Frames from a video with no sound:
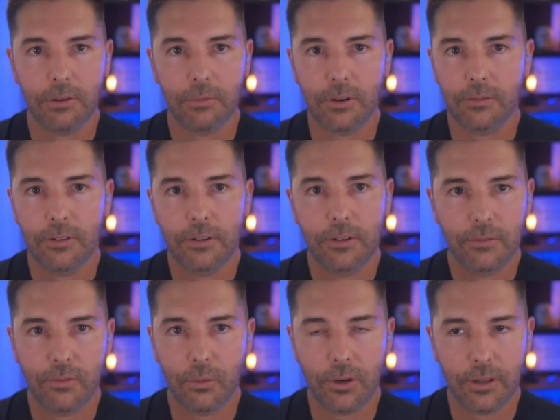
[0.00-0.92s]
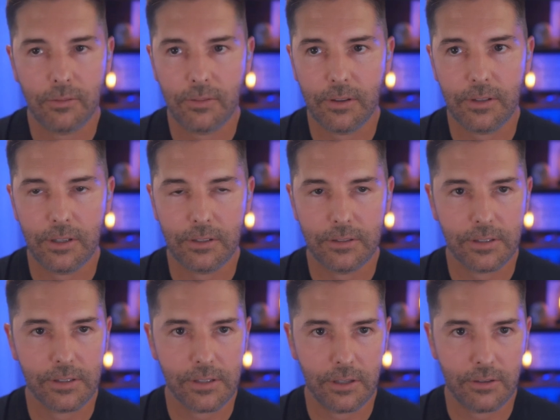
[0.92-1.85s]
When we're 40, 50,
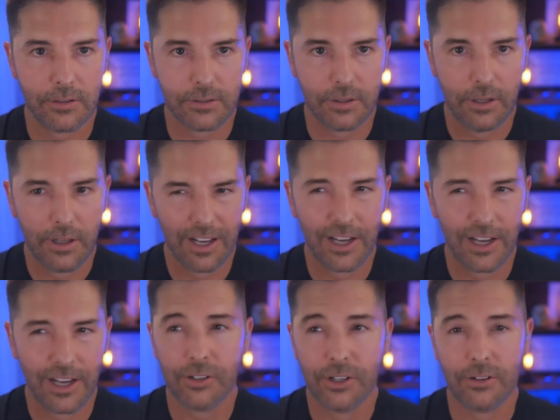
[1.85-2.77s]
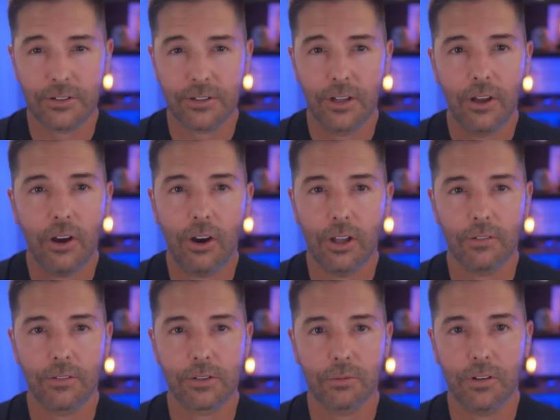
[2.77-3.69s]
60 years, 100 years,
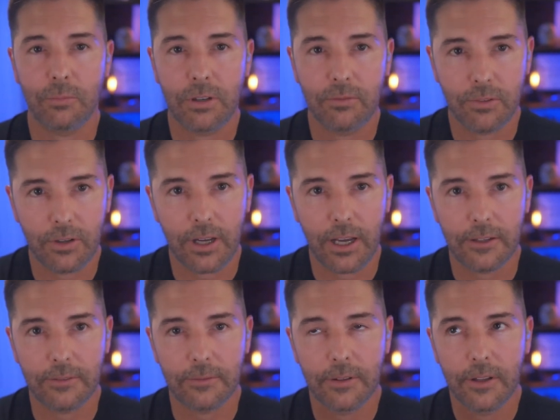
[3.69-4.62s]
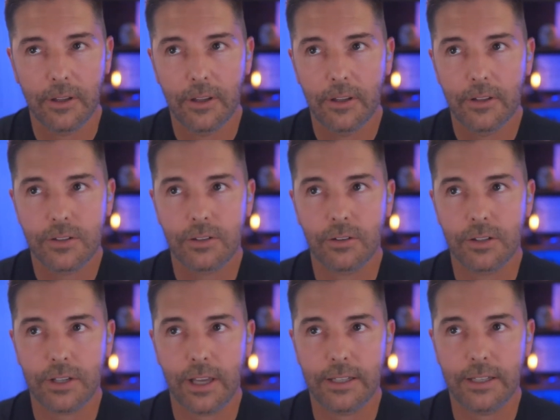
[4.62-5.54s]
all of us will have been forgotten. So
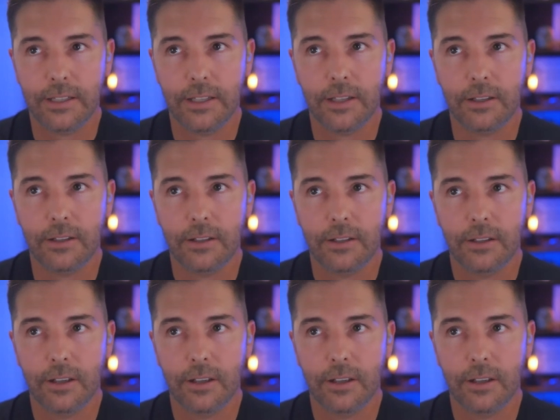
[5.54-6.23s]
this idea